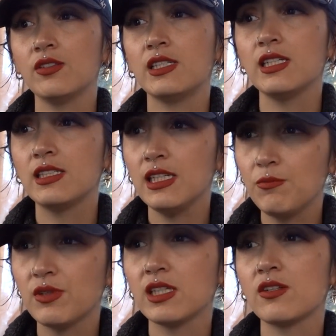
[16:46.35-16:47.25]
Dig
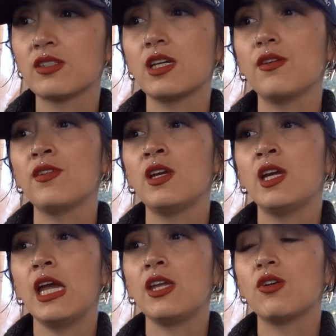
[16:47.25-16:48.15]
deep within yourself
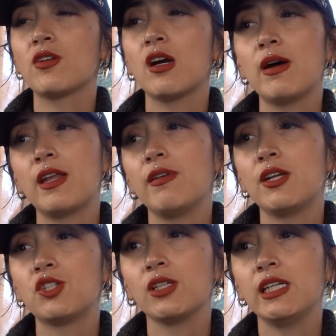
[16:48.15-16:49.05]
and you'll come out
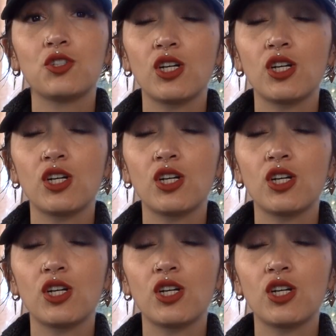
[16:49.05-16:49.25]
eventually.